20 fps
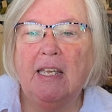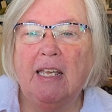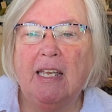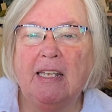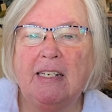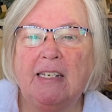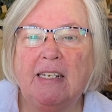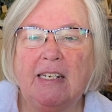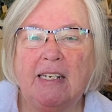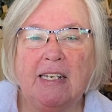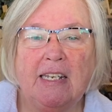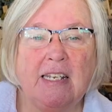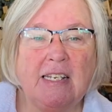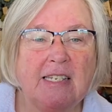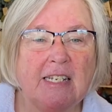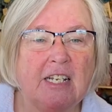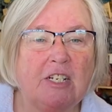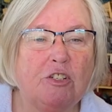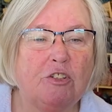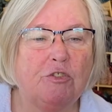And it
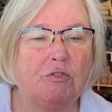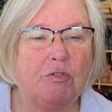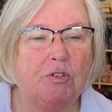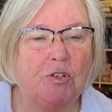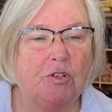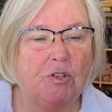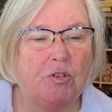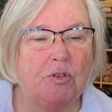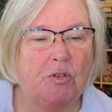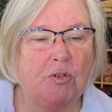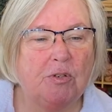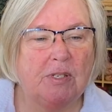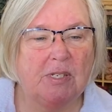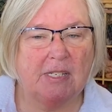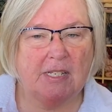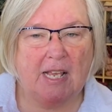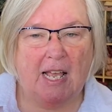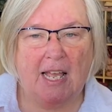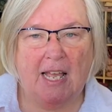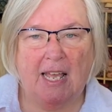is a true
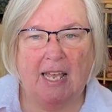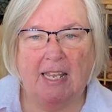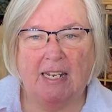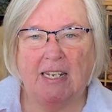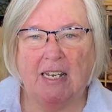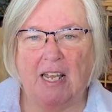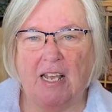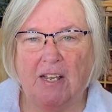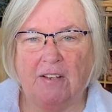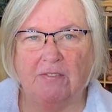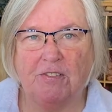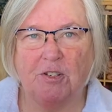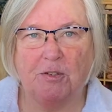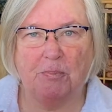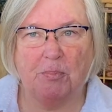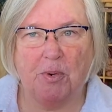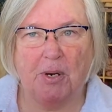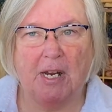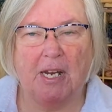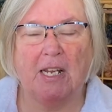sign of
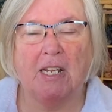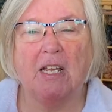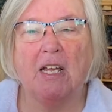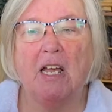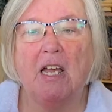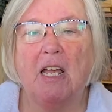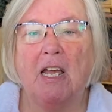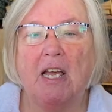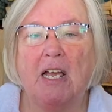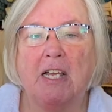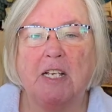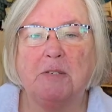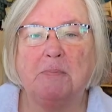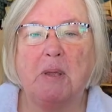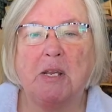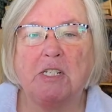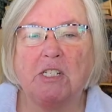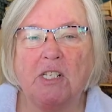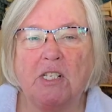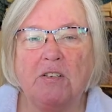spring,
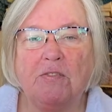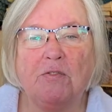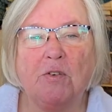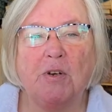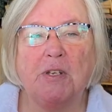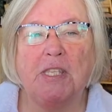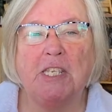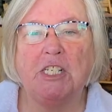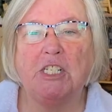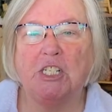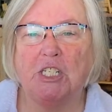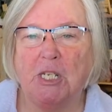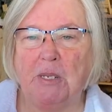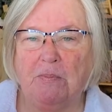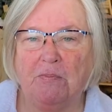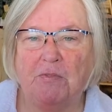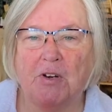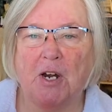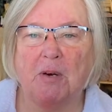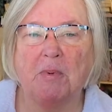especially for these sheep
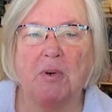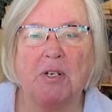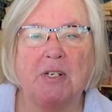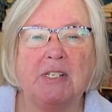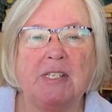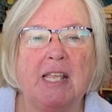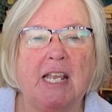farmers.